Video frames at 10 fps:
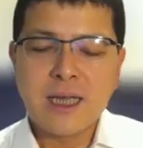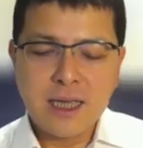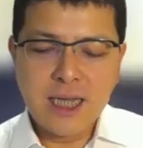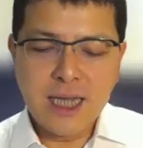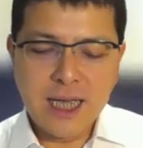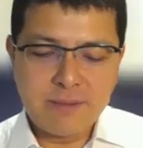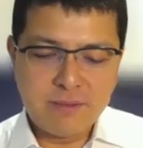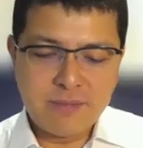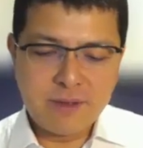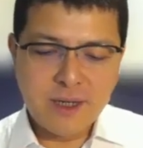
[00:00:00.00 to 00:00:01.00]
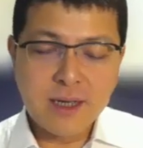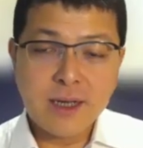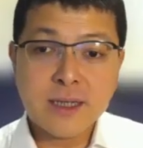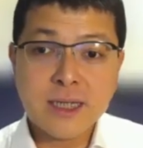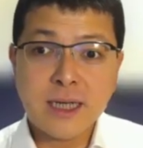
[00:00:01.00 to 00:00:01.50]
Yeah,
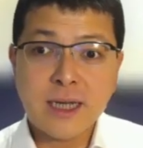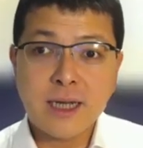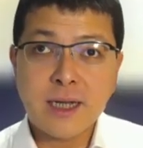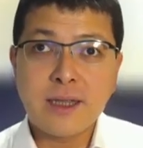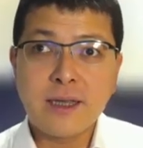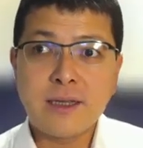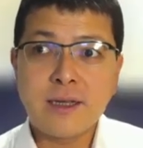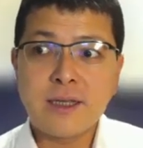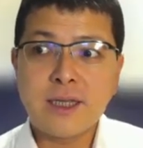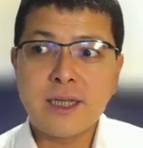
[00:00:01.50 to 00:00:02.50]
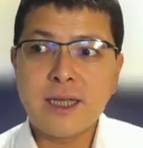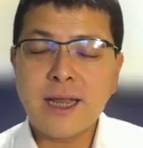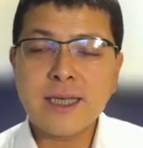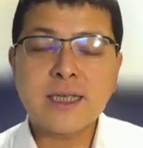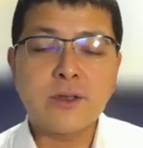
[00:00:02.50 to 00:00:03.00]
because the
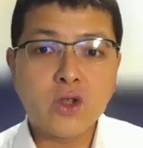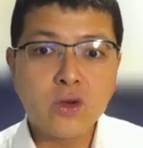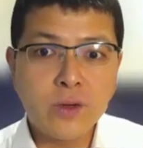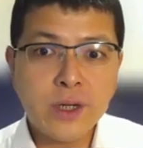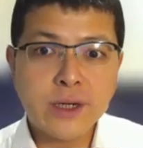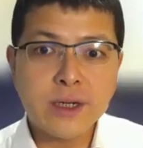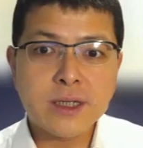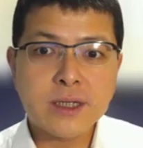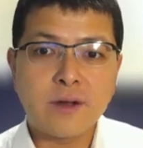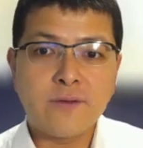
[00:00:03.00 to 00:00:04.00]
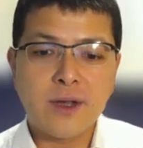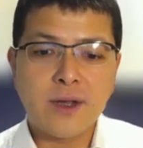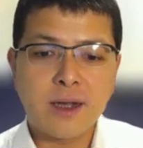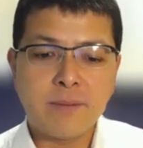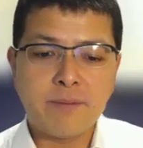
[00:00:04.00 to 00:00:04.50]
less than 2 years of
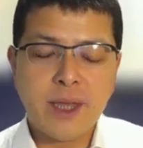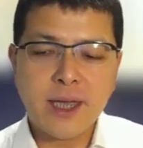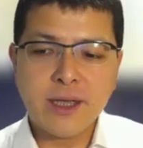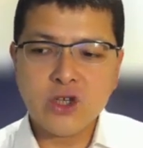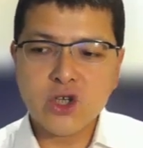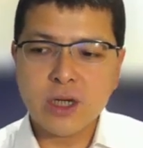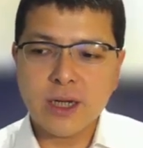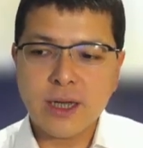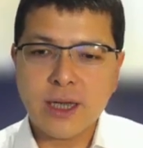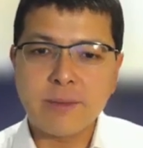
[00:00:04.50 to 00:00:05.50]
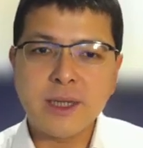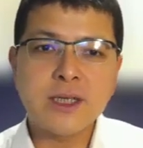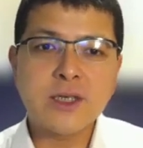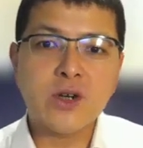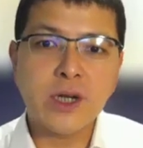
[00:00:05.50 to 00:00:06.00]
PH
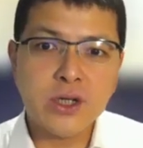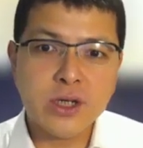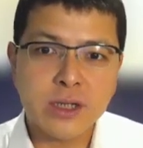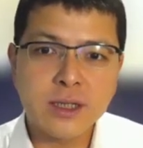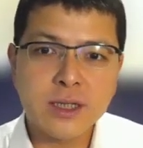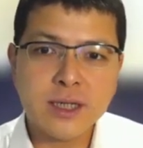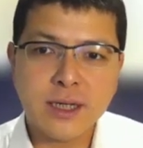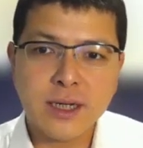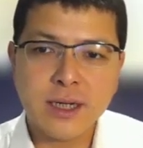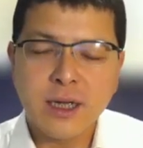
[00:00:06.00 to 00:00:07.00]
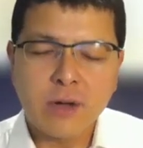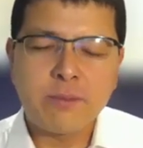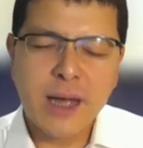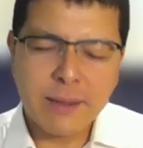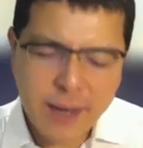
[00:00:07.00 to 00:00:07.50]
administration, of
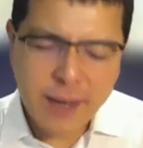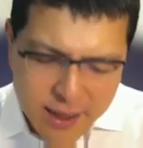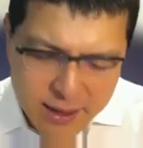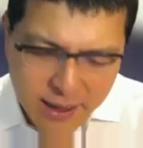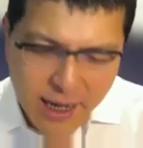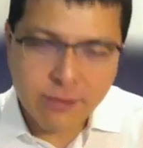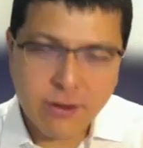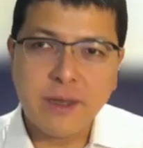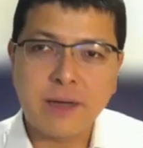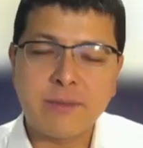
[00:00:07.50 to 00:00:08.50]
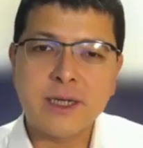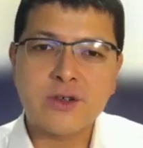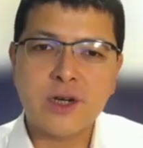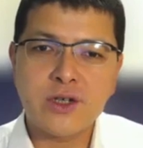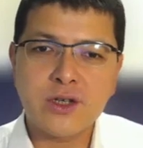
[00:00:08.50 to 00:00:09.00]
Pakatan Harapan
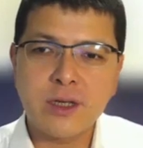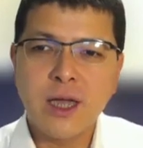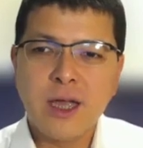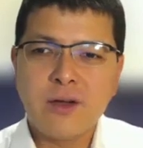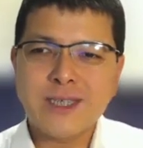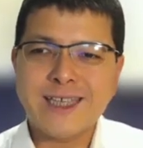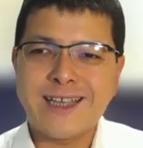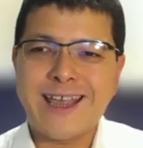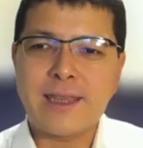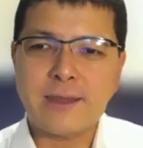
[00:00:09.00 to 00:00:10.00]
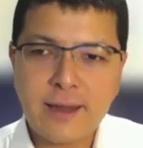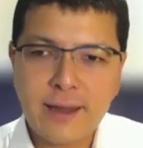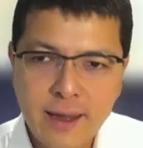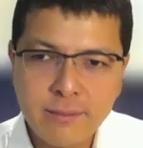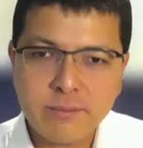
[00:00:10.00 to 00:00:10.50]
administration, was an
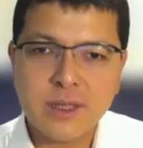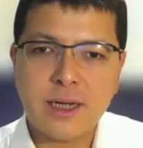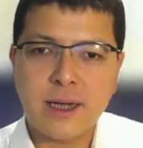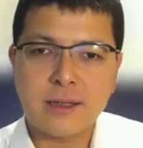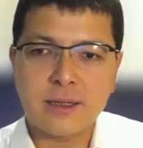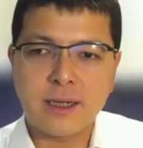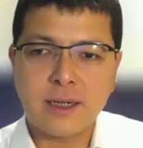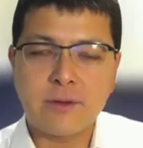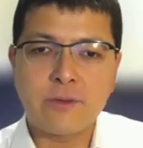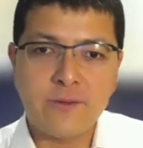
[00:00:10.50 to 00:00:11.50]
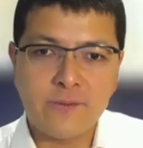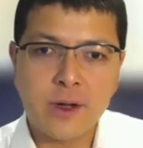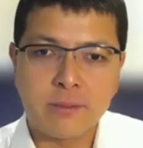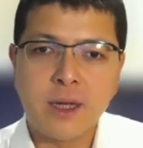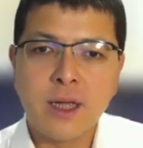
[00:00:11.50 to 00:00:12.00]
attempt at
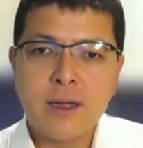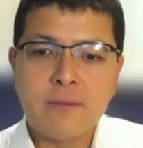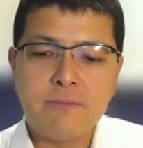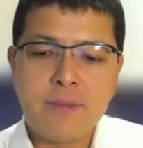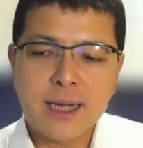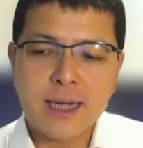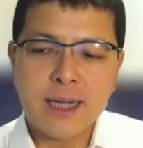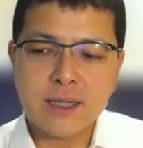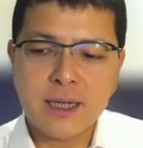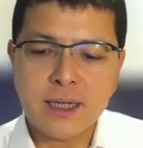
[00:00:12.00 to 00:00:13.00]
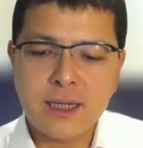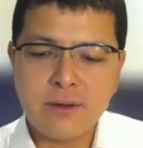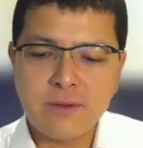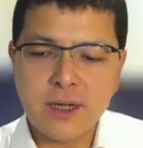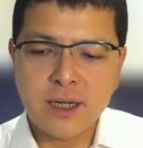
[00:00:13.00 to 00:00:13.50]
reform. But
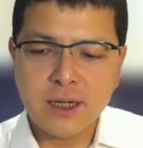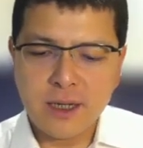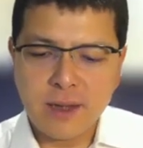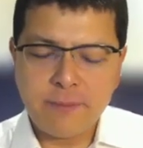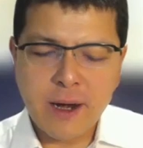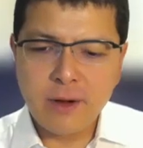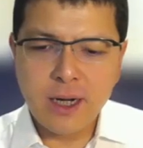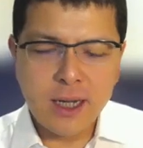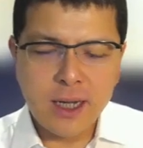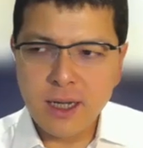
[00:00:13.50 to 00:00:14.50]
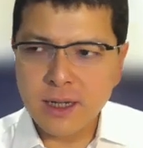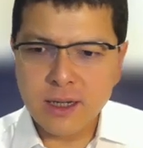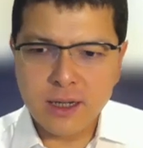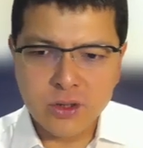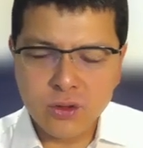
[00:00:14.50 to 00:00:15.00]
there were apparently
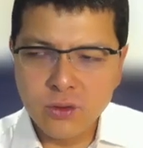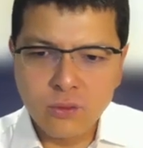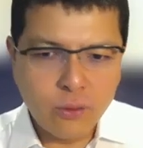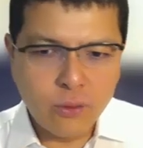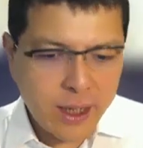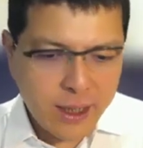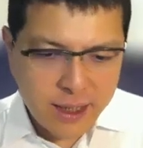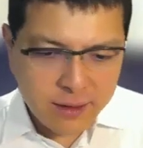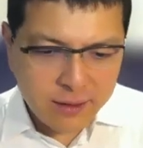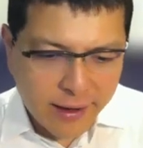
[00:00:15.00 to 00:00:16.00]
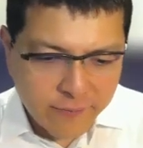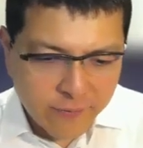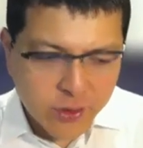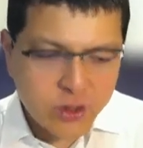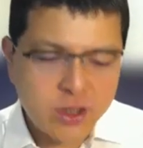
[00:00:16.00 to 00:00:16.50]
two really
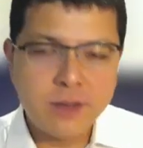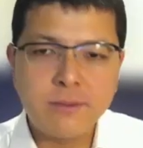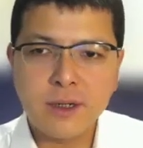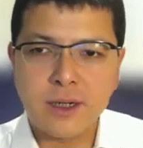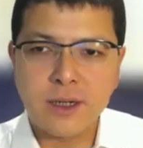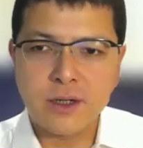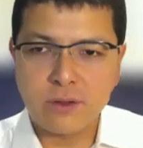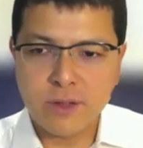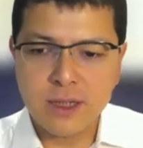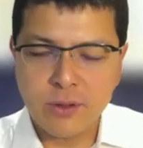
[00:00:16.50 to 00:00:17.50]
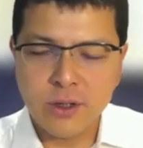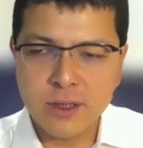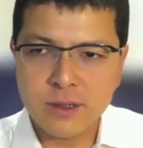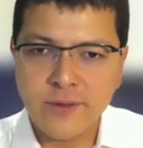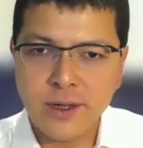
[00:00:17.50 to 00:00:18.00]
diverging, shall we say, points
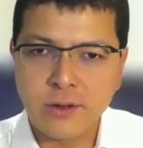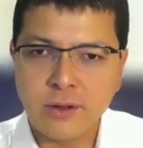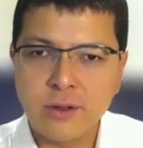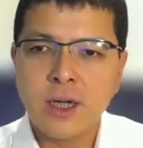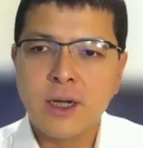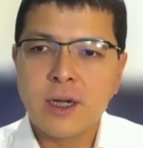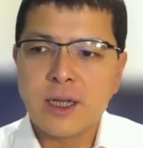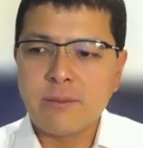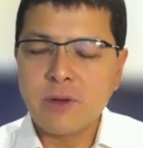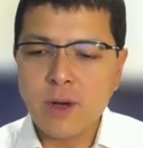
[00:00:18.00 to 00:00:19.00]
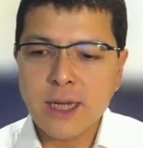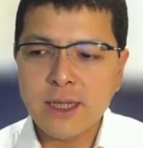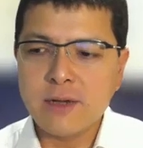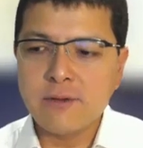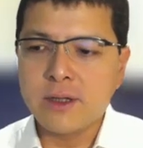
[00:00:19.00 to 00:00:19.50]
of view. Number one,
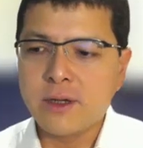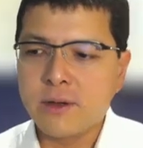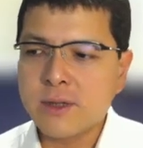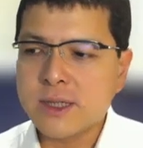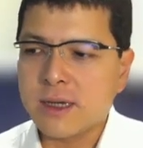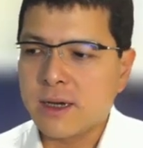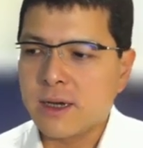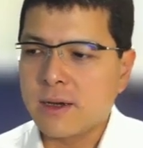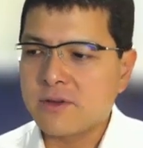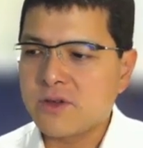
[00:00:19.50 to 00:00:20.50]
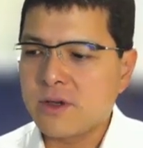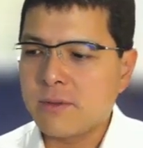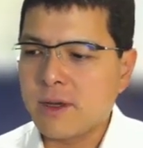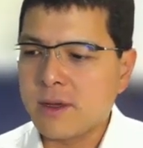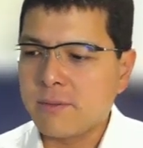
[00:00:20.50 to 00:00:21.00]
there were those
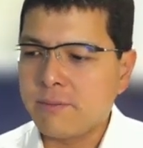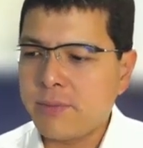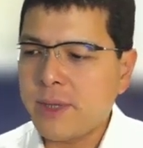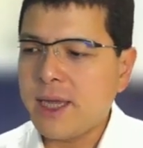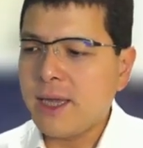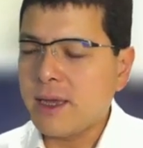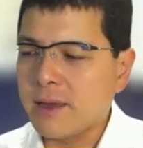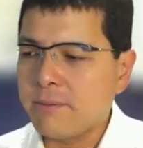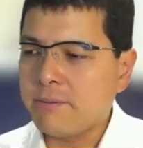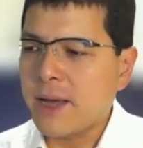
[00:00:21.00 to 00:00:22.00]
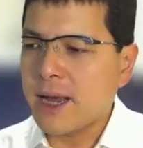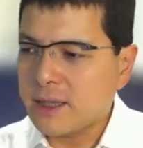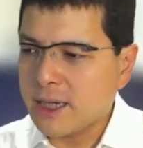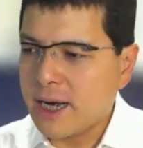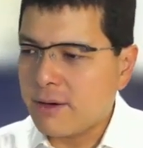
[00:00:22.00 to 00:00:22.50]
Pakatan
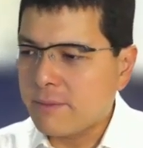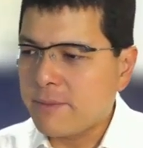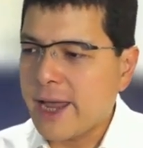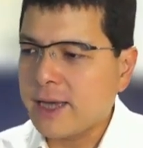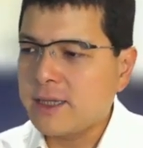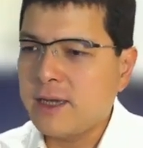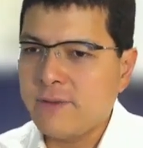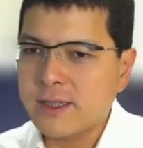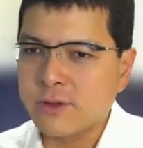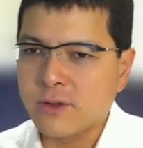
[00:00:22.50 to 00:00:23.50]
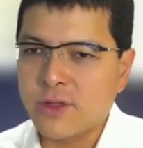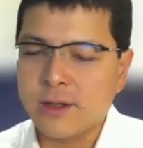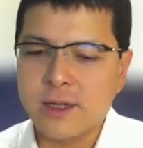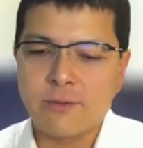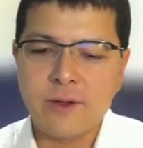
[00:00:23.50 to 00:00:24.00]
Harapan activists who
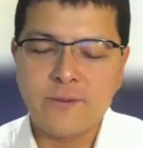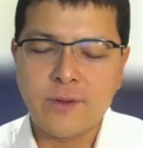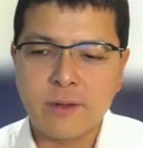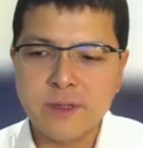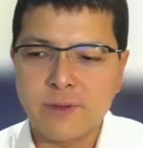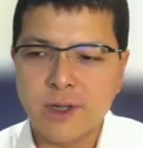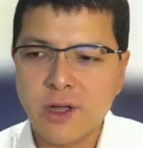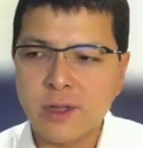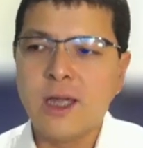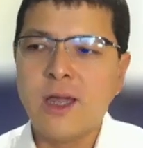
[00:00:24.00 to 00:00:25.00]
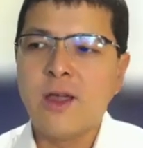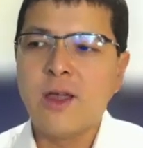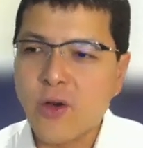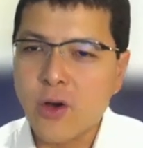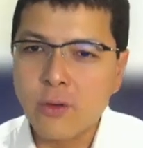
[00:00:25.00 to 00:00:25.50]
thought the reforms were not
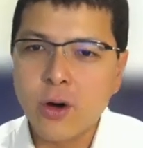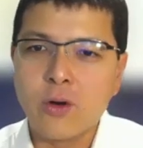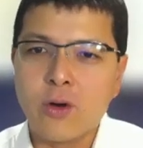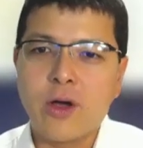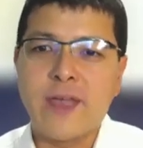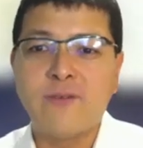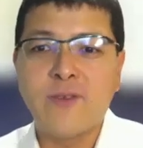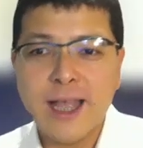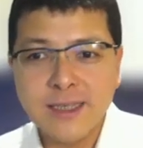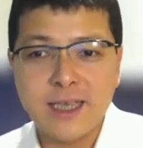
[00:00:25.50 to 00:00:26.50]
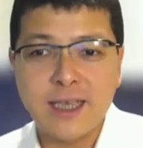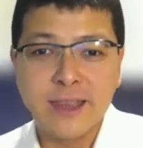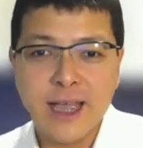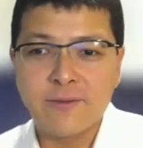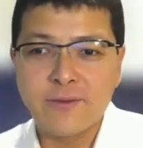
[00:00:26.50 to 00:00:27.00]
thorough or advanced
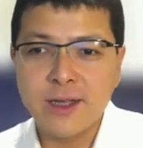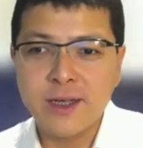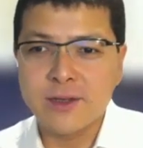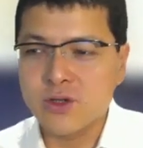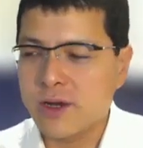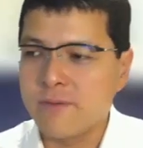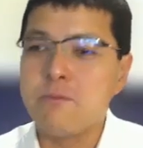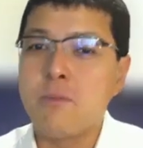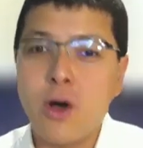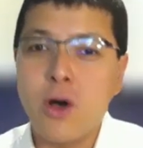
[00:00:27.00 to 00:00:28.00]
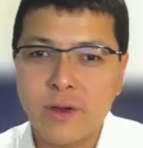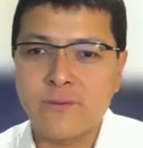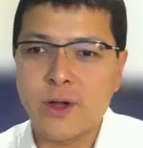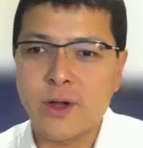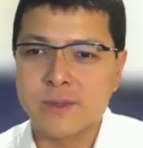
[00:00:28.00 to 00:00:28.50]
enough. They should have more
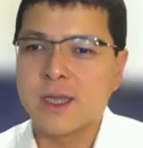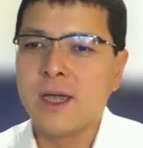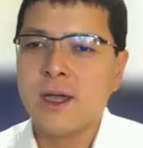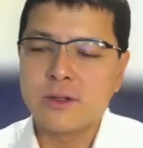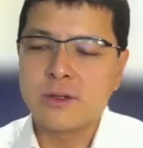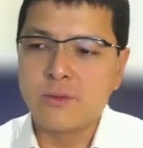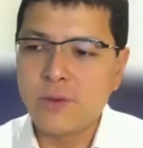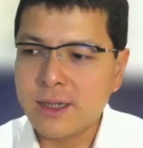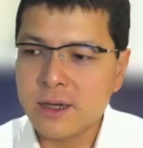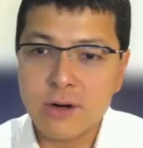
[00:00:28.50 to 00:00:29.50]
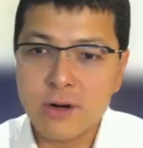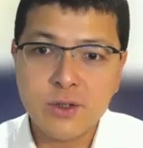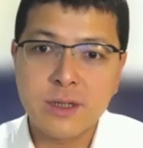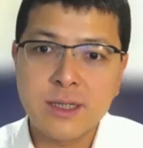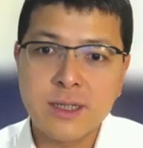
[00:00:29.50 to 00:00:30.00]
reforms to rid the
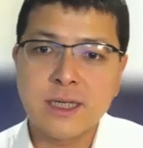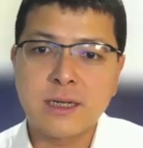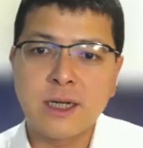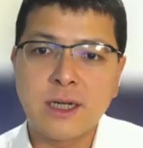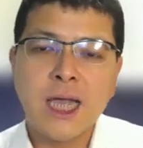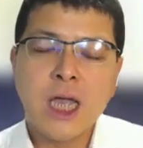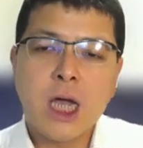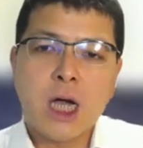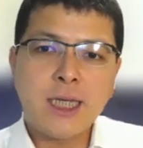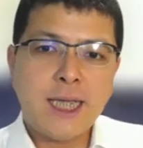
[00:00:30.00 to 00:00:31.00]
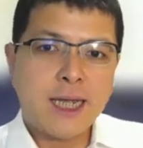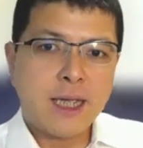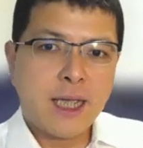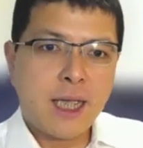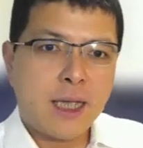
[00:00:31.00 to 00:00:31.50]
corruptions and so on. On the other
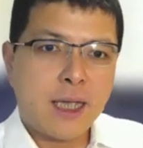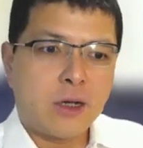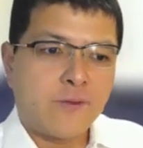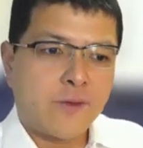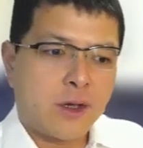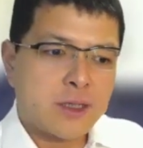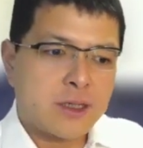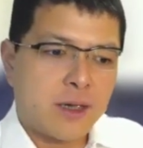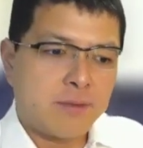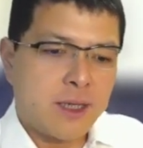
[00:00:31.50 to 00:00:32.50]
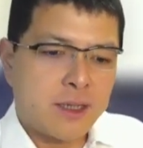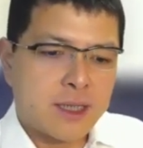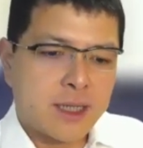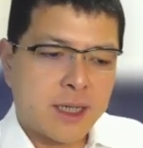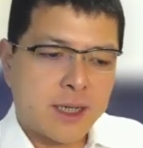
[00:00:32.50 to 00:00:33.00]
hand, of course, you have this,
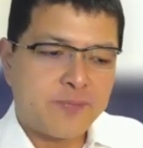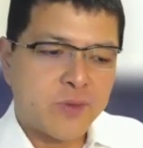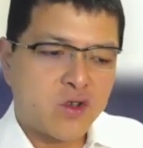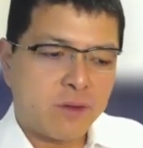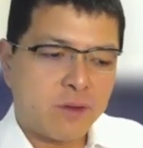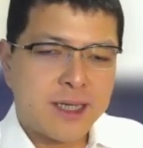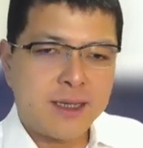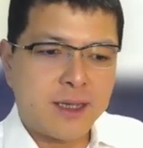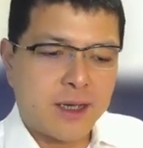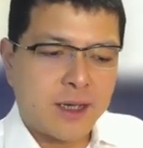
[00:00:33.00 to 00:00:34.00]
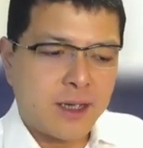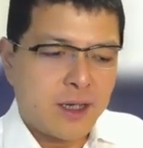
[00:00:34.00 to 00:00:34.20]
shall we say, the